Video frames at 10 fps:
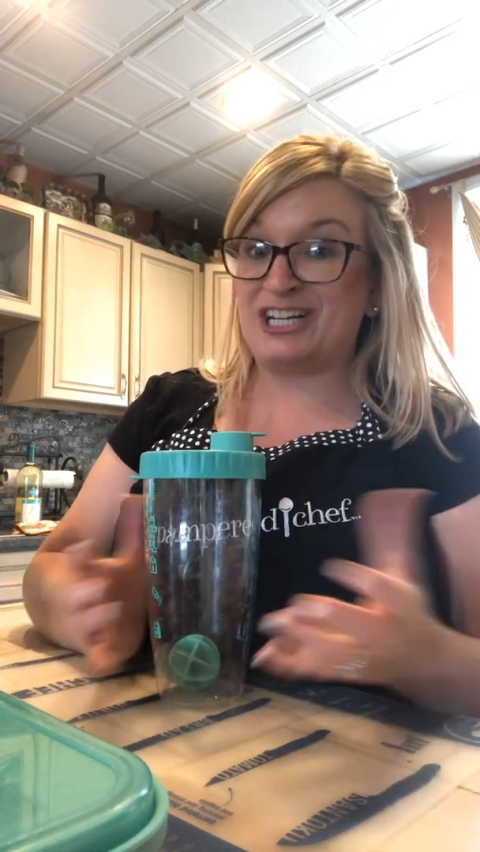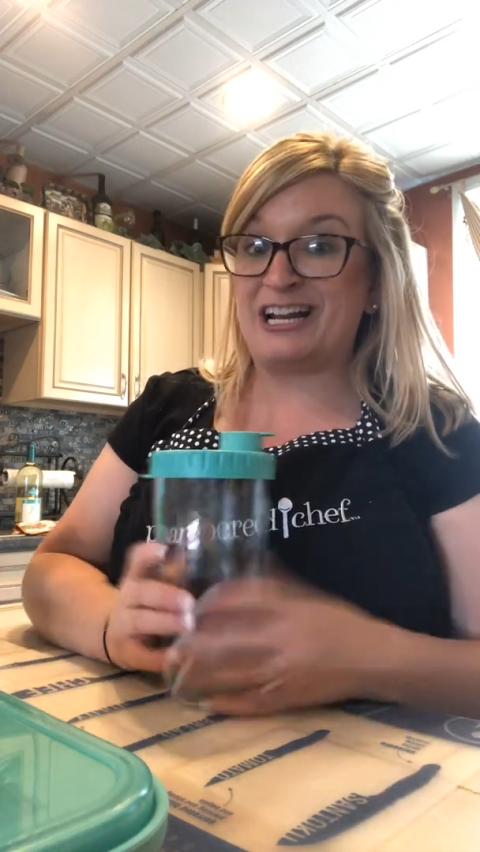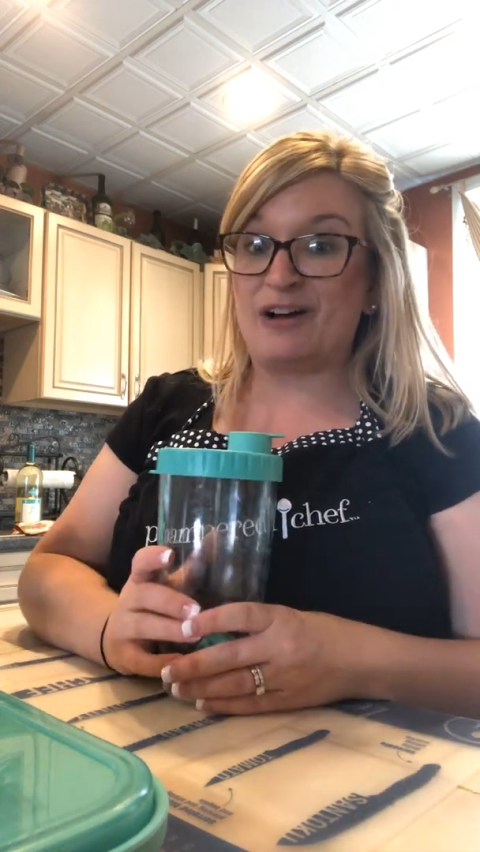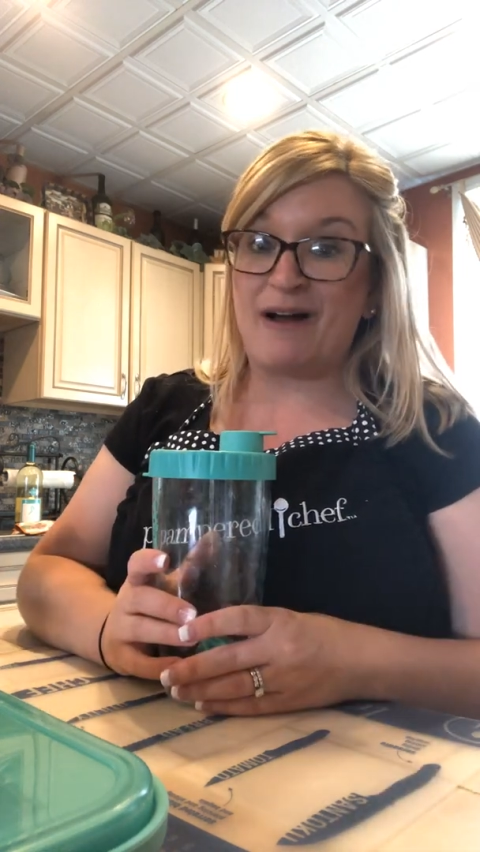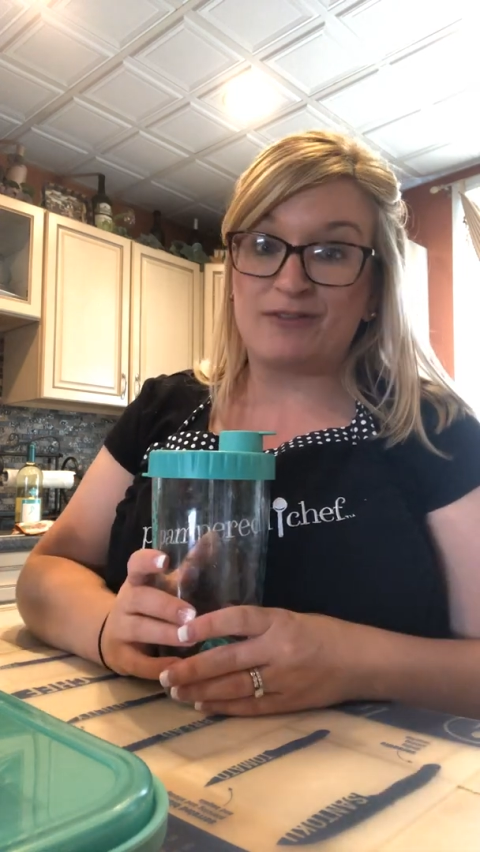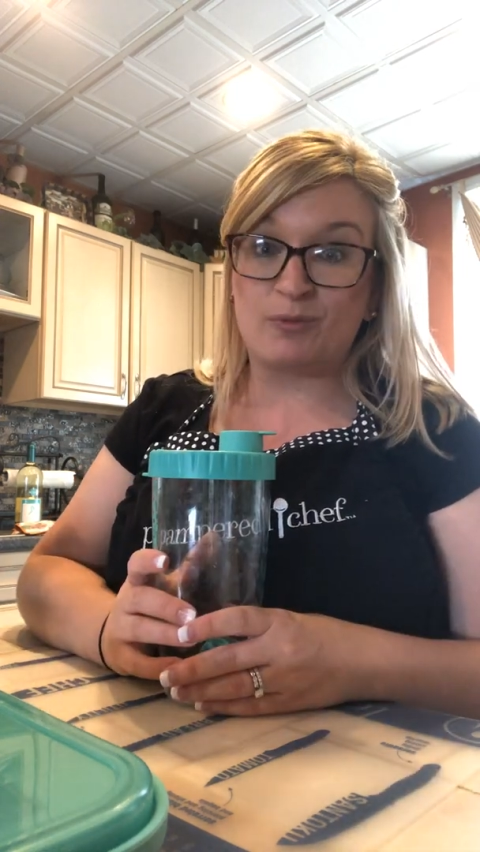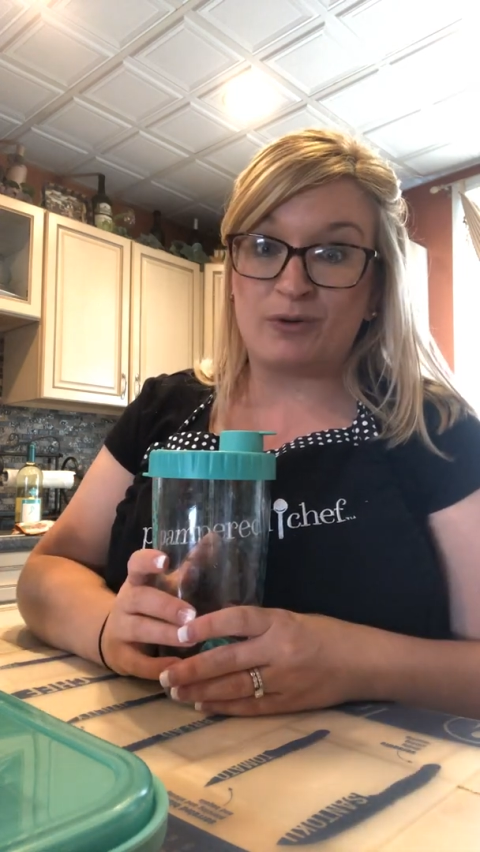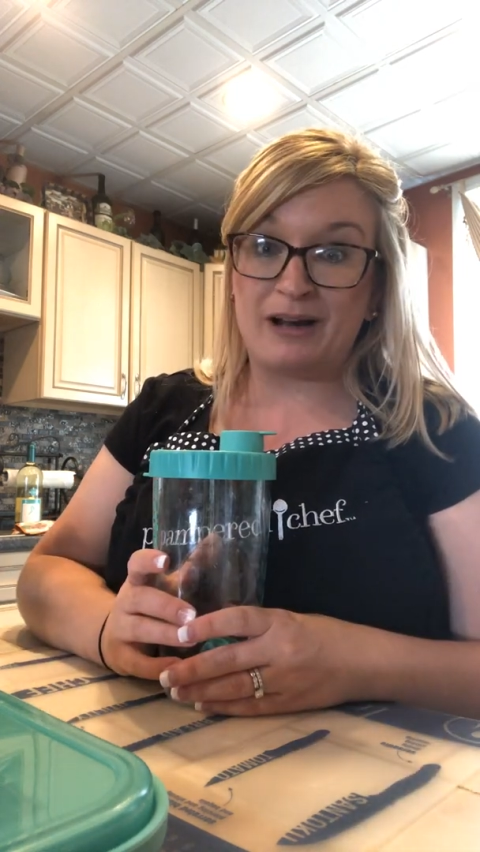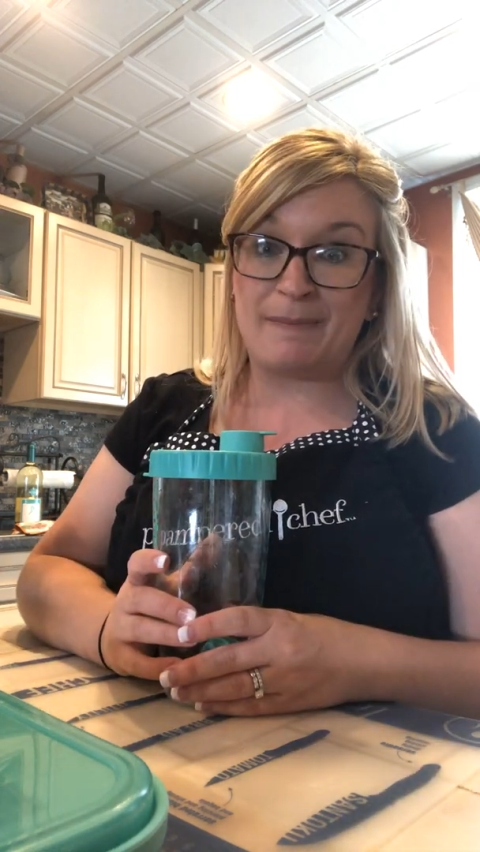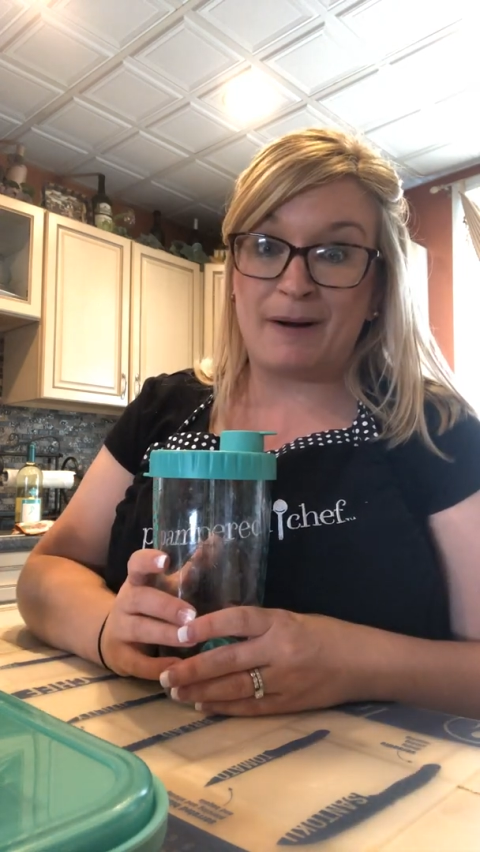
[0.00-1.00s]
and I don't have to
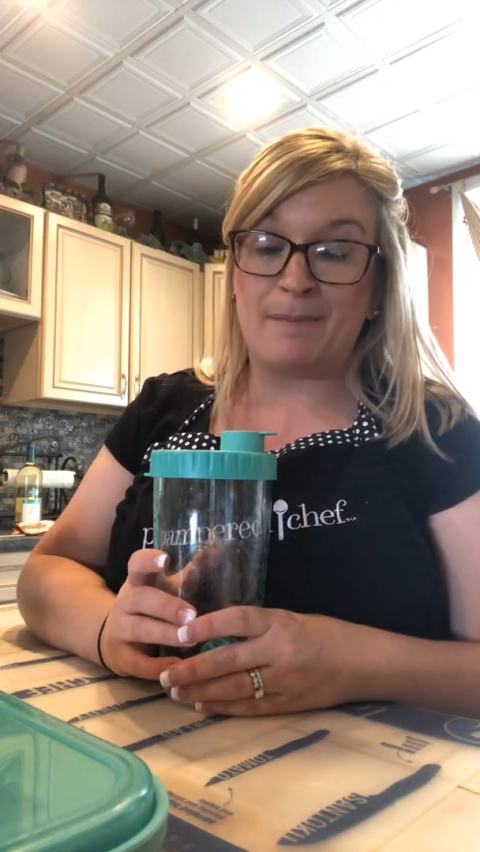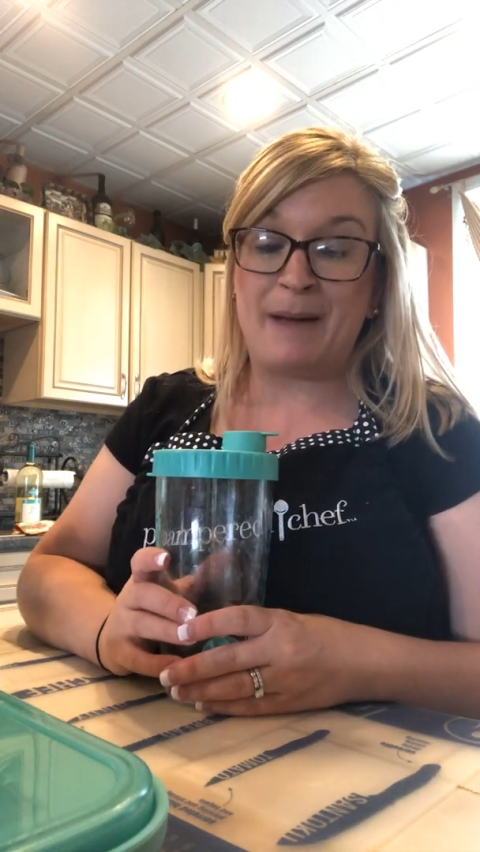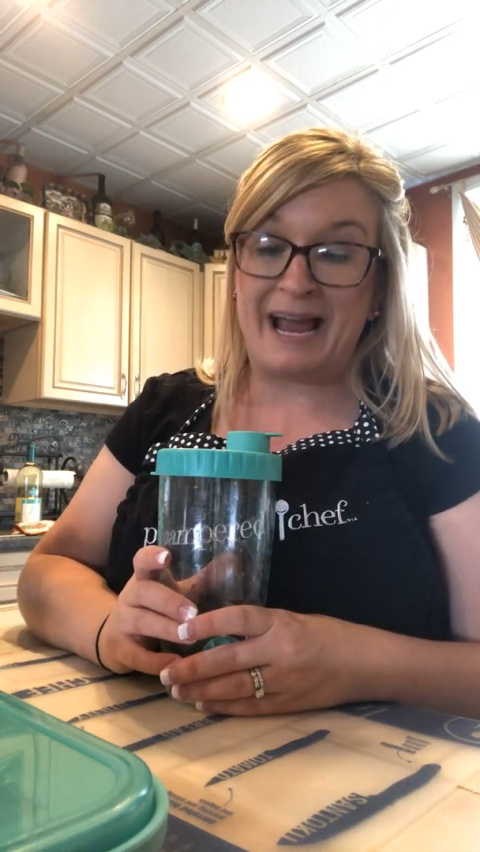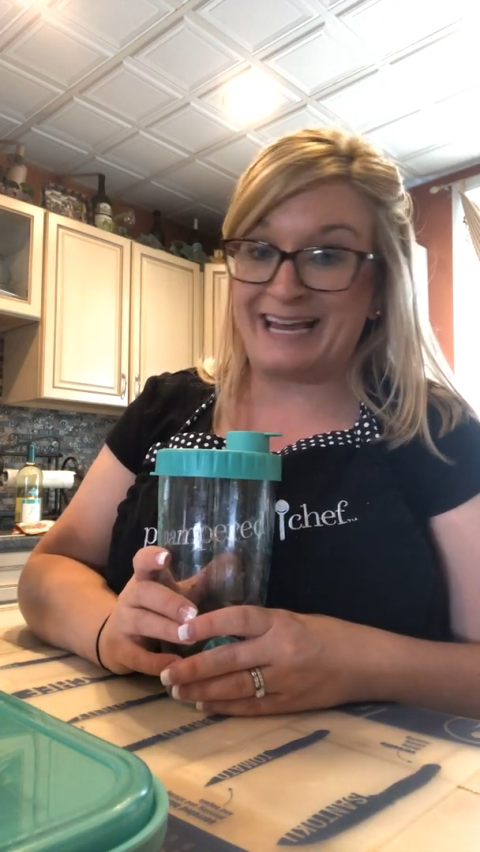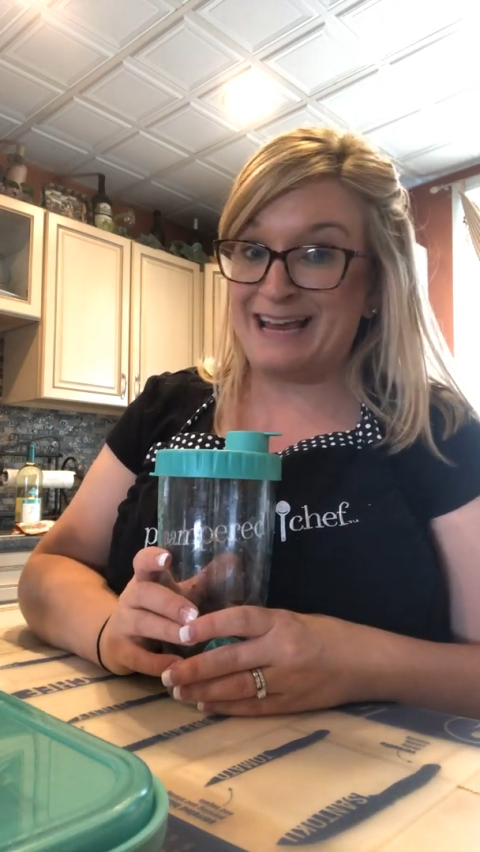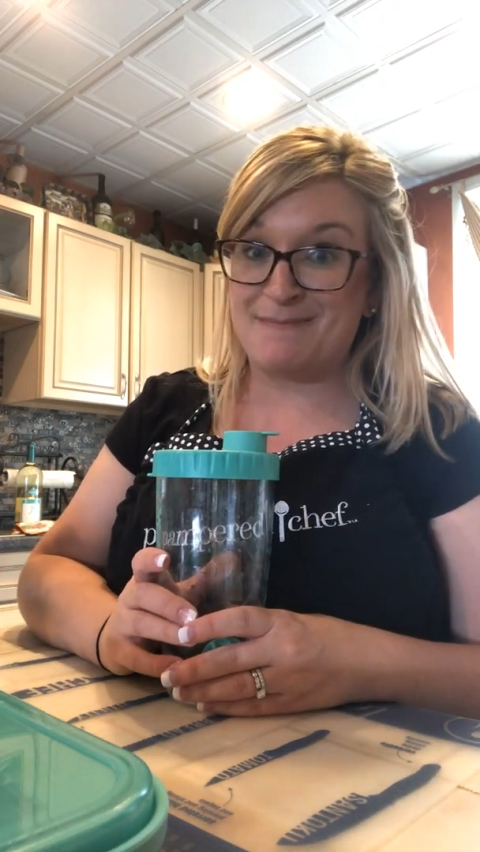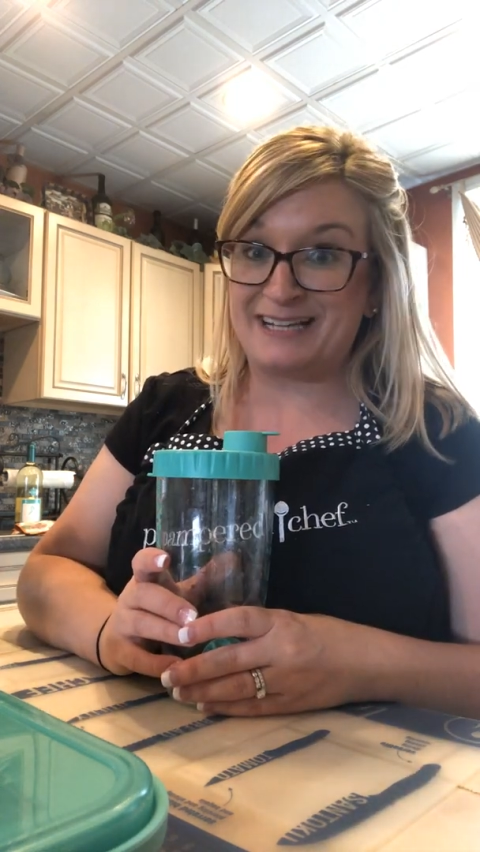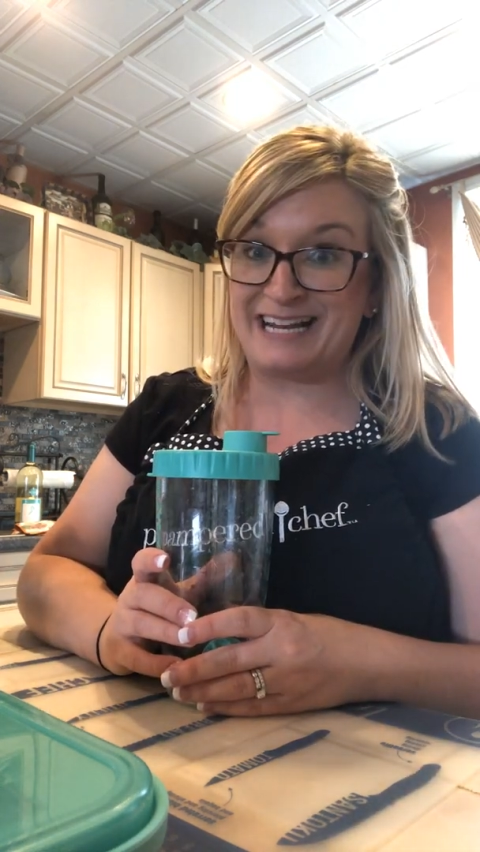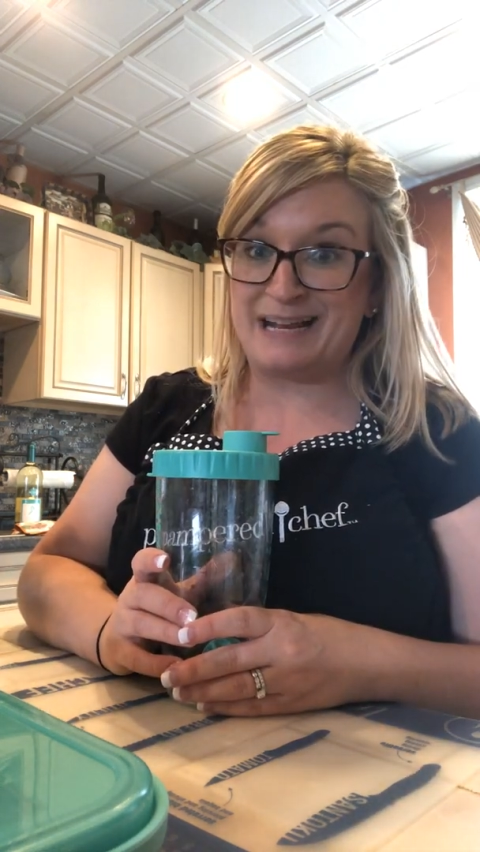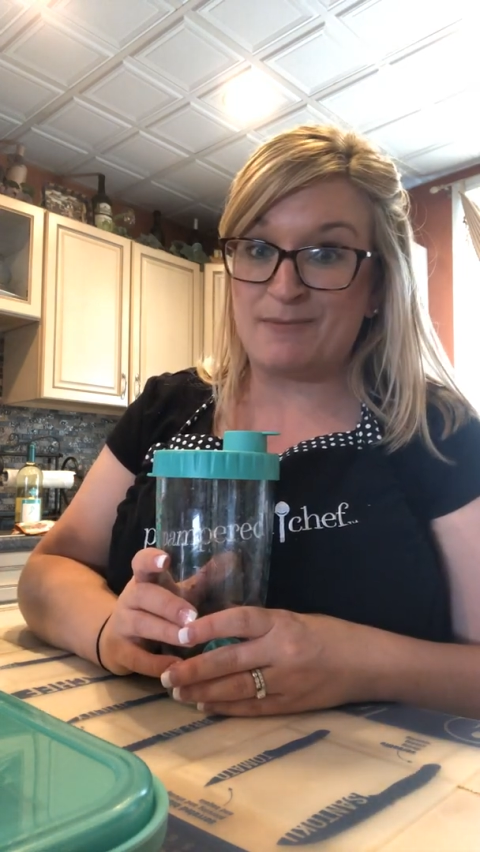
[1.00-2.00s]
worry about pancake mix
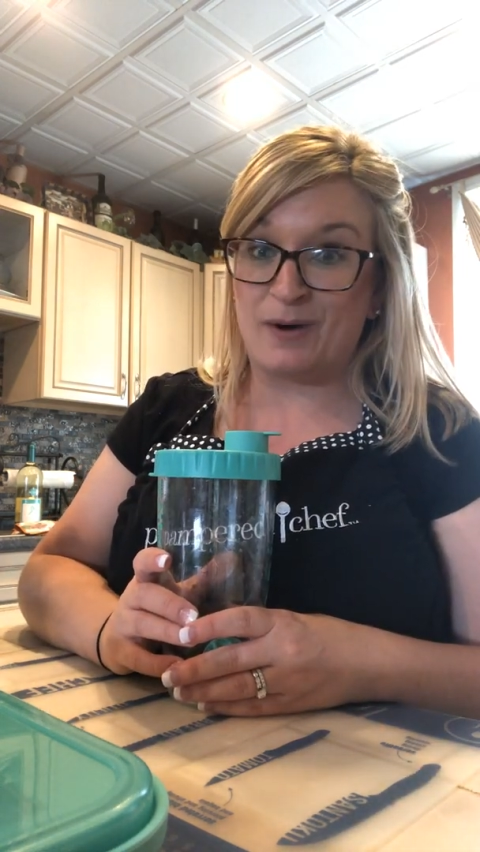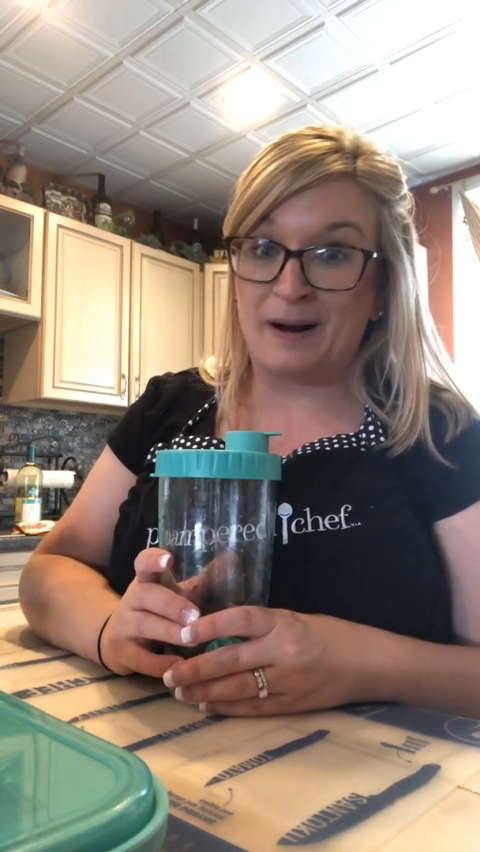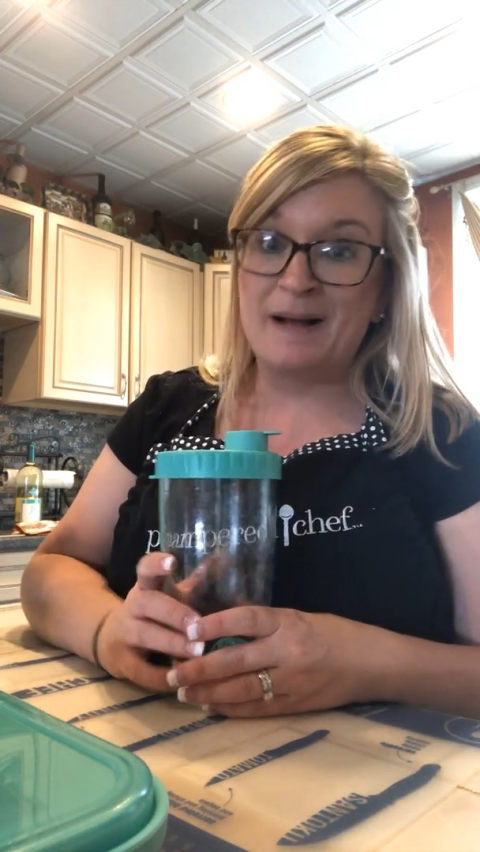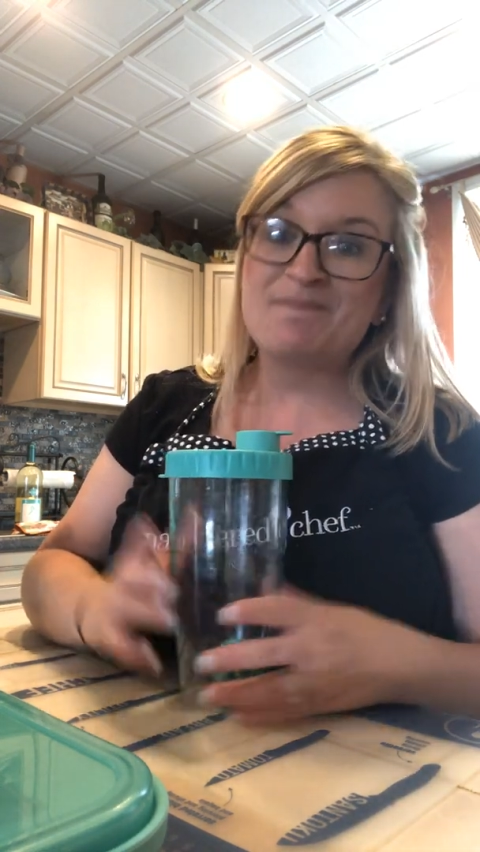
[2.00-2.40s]
anymore.